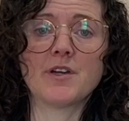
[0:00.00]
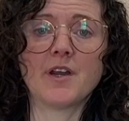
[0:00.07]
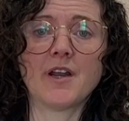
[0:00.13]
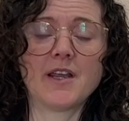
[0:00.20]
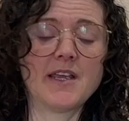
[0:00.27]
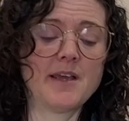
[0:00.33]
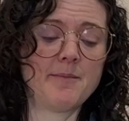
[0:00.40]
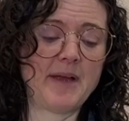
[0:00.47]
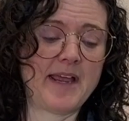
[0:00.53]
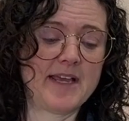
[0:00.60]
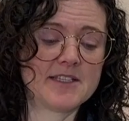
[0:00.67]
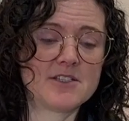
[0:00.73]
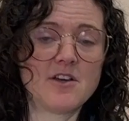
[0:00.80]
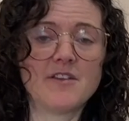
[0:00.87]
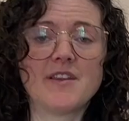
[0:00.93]
I can get my
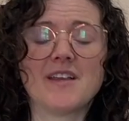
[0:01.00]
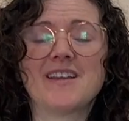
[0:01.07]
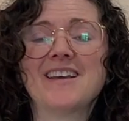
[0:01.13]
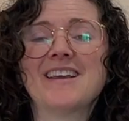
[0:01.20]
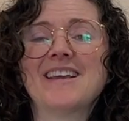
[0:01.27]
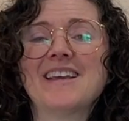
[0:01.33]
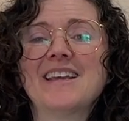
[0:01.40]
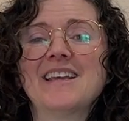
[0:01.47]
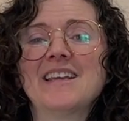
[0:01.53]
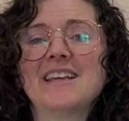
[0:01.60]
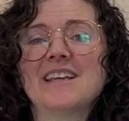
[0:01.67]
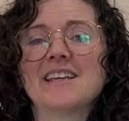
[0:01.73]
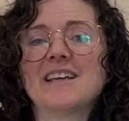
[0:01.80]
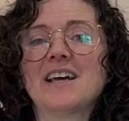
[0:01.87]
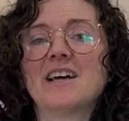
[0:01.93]
hands on that
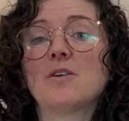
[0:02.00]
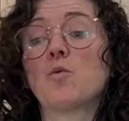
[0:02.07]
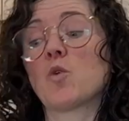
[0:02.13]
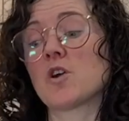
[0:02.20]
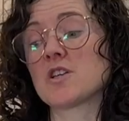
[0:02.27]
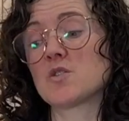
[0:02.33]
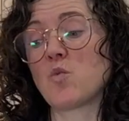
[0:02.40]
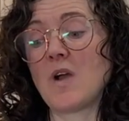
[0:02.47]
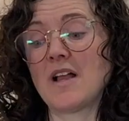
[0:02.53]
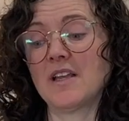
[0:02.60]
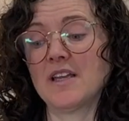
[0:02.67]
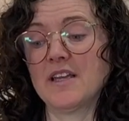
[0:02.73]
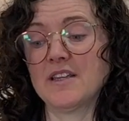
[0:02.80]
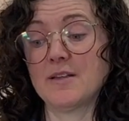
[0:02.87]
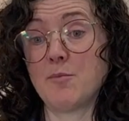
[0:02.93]
works well
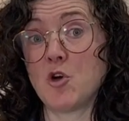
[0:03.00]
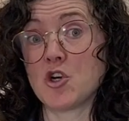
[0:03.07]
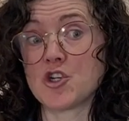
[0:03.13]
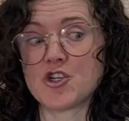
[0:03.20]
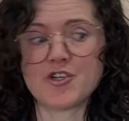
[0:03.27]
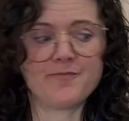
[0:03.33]
in the bush.